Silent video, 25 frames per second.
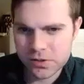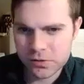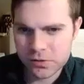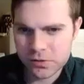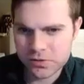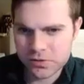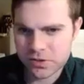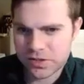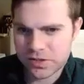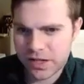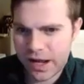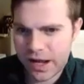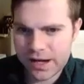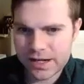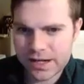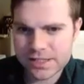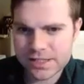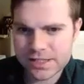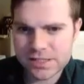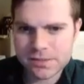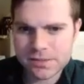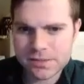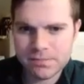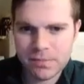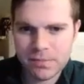Those are
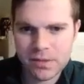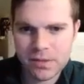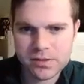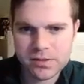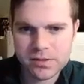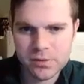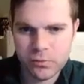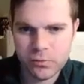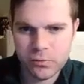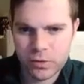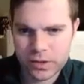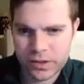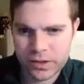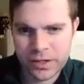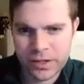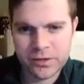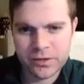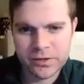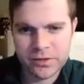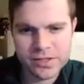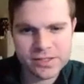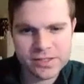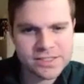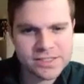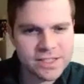docks. So worked near
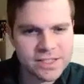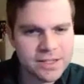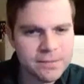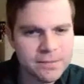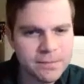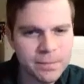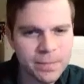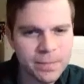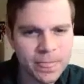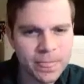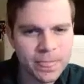the sea.